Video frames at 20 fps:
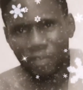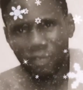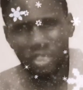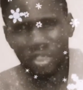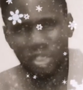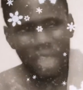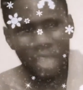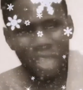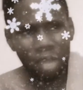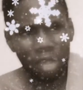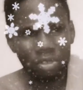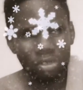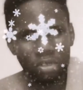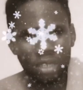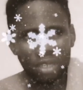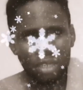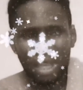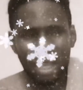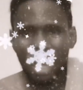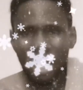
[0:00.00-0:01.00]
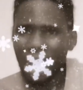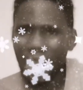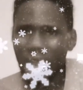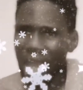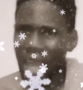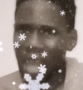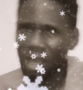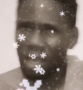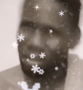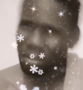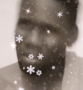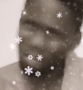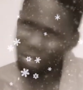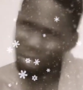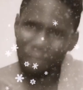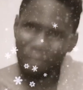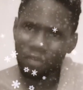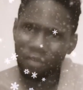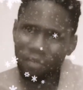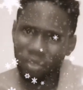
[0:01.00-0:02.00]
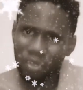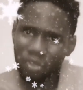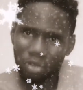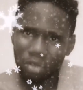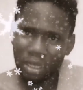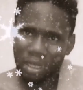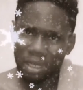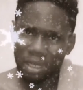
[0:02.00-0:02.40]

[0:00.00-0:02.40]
child above the other.